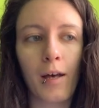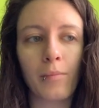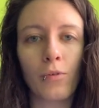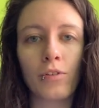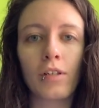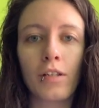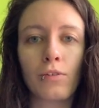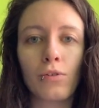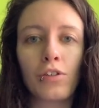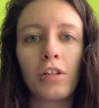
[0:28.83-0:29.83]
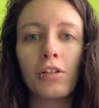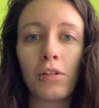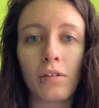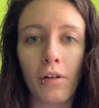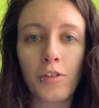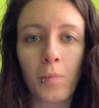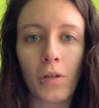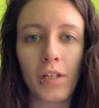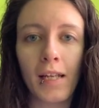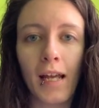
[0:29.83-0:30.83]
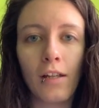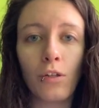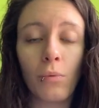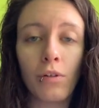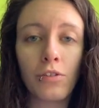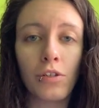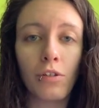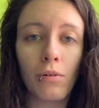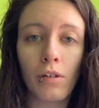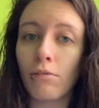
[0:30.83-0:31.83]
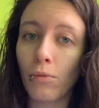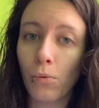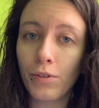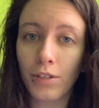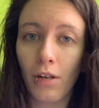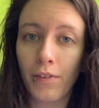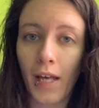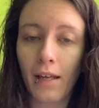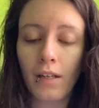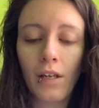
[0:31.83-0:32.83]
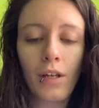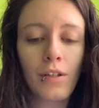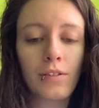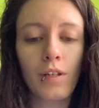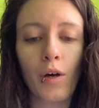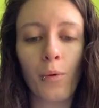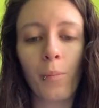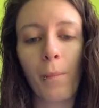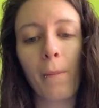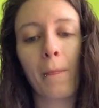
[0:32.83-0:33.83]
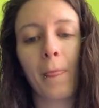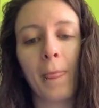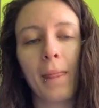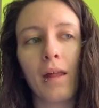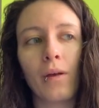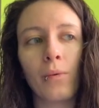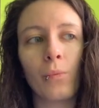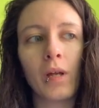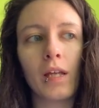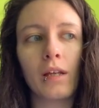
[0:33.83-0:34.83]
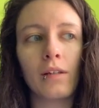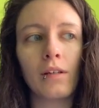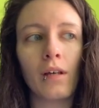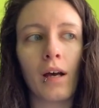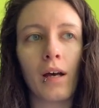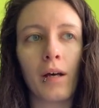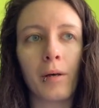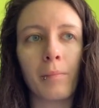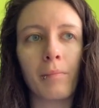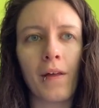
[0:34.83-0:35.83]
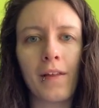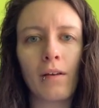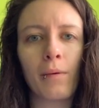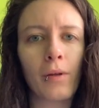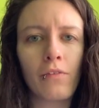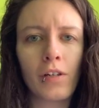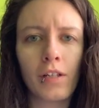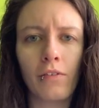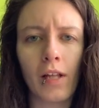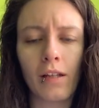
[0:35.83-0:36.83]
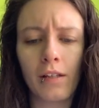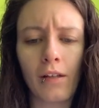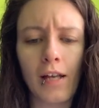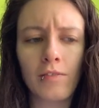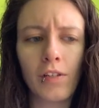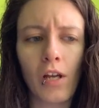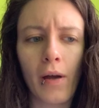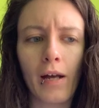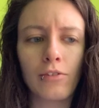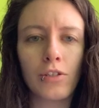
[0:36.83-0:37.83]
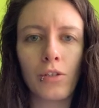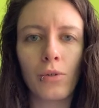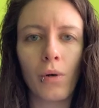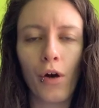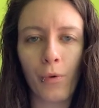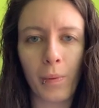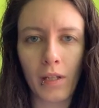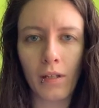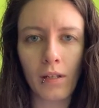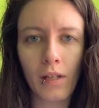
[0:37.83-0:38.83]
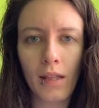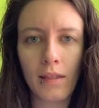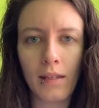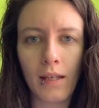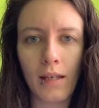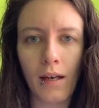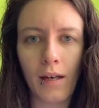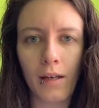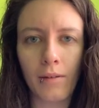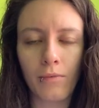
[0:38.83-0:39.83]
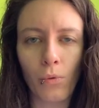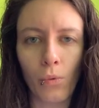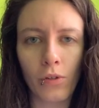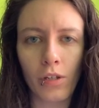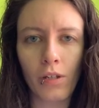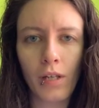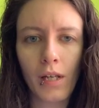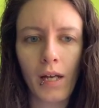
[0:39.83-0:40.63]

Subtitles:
because of course you're going to do your launch party and you want to earn rewards off of that. So when I think I went over in the last video how to open the order.